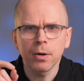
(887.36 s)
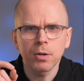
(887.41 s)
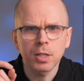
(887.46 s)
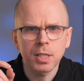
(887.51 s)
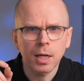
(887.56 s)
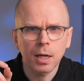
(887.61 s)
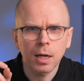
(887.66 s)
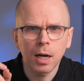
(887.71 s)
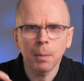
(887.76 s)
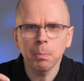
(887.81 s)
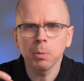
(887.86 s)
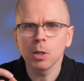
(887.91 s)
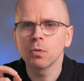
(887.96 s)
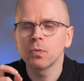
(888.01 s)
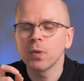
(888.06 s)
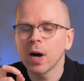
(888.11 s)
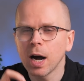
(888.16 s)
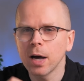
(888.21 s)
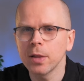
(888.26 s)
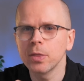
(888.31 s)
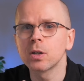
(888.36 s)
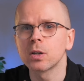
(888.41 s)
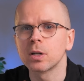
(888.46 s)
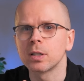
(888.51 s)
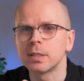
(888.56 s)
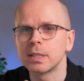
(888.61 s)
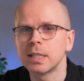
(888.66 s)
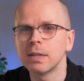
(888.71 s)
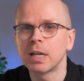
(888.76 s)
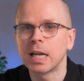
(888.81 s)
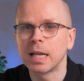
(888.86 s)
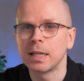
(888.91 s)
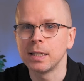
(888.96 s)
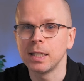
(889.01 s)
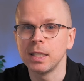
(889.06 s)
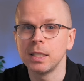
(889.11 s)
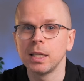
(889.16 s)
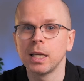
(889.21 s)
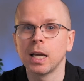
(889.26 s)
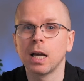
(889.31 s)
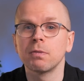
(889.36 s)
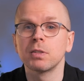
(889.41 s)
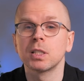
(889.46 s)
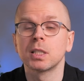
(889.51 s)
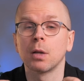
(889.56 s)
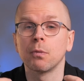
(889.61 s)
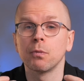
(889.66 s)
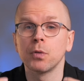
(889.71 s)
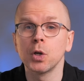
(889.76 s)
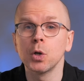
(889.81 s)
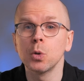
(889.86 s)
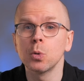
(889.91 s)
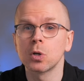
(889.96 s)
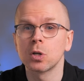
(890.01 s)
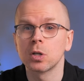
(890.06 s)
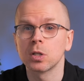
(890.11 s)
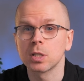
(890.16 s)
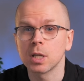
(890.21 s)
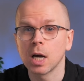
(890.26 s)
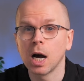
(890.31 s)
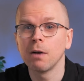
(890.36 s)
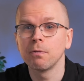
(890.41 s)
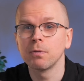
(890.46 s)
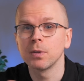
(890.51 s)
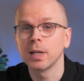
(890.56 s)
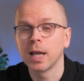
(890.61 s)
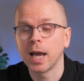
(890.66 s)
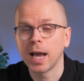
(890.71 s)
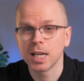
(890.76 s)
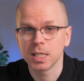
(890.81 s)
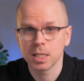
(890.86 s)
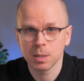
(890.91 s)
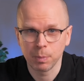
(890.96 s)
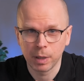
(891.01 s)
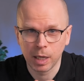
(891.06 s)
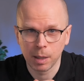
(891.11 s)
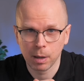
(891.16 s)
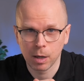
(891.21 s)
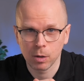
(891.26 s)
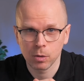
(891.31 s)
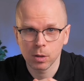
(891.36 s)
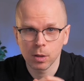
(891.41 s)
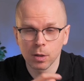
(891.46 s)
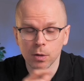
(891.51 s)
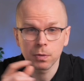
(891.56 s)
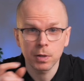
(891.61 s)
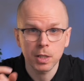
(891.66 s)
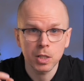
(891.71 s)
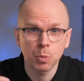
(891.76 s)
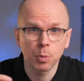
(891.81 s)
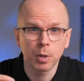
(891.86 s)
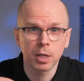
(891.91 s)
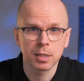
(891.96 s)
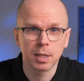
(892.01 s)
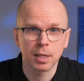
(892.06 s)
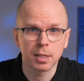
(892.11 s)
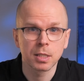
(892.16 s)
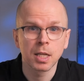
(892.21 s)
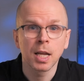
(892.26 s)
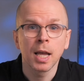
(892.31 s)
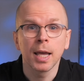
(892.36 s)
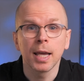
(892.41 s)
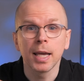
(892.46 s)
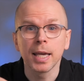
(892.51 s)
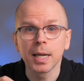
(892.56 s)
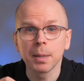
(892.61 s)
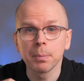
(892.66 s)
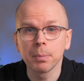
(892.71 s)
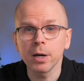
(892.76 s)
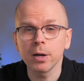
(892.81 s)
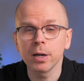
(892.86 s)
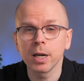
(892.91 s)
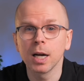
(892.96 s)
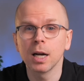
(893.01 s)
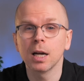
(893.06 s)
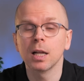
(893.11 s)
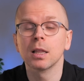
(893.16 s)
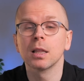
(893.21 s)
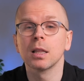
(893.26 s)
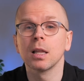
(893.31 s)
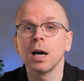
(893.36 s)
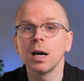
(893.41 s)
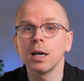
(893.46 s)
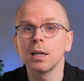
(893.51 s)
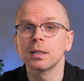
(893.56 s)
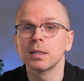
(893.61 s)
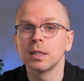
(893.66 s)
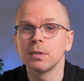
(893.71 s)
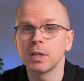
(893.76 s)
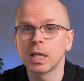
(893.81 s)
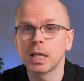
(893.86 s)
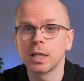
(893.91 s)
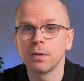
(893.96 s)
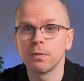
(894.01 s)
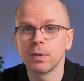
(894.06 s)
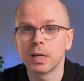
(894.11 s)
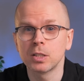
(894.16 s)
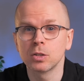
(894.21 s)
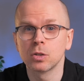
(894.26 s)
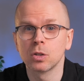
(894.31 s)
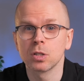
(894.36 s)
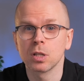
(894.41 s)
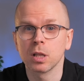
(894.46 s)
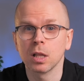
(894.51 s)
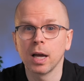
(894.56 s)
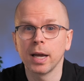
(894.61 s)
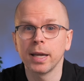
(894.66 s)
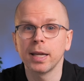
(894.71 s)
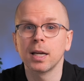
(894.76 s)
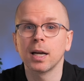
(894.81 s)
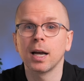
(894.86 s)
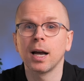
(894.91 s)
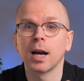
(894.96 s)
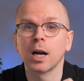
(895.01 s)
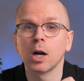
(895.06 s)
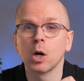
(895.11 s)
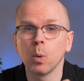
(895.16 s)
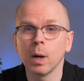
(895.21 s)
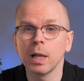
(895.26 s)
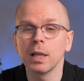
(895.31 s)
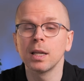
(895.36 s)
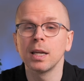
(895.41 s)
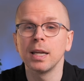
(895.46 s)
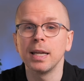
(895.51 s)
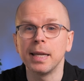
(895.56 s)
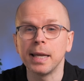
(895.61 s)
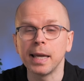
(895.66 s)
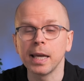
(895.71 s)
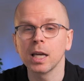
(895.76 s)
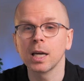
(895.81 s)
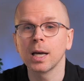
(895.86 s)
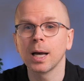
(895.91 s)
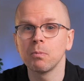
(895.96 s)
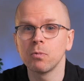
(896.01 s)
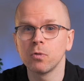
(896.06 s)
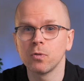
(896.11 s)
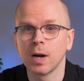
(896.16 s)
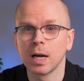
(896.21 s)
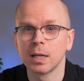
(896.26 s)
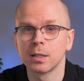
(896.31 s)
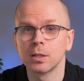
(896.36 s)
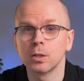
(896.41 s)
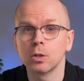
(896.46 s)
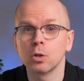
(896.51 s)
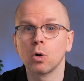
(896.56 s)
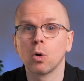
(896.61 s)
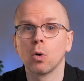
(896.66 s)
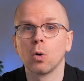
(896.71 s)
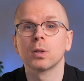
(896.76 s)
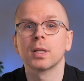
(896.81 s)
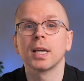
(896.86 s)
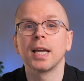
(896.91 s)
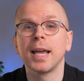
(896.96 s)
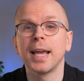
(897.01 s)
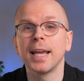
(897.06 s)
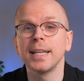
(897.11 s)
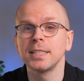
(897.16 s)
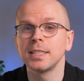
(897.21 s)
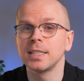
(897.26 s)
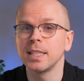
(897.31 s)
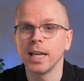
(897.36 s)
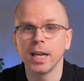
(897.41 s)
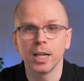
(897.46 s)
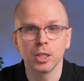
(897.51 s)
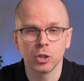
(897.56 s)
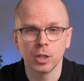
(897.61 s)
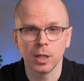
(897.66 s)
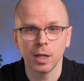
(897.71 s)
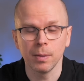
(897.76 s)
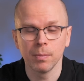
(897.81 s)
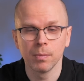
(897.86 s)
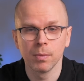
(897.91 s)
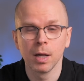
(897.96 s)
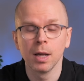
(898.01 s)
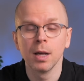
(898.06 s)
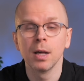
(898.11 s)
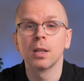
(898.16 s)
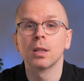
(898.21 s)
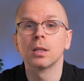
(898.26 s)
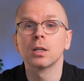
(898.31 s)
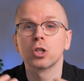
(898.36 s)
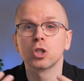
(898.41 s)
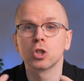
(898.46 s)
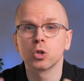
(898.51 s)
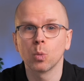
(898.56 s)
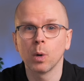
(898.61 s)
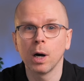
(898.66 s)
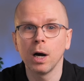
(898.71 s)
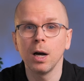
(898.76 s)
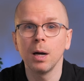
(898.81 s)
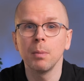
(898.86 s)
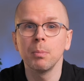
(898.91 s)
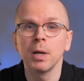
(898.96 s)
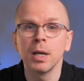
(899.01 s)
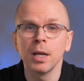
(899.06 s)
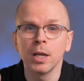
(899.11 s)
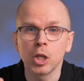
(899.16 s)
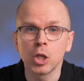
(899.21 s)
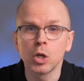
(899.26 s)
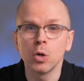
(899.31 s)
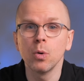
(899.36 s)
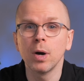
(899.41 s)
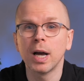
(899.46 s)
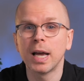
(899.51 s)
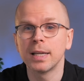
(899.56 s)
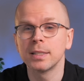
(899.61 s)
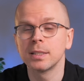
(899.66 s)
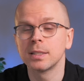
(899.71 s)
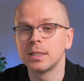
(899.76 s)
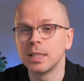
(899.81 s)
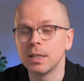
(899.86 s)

there's a couple of other dividend ETFs that viewers often ask me about. The first one is this. In America, a lot of dividend investors like a quality income fund called SCHD, the Schwab US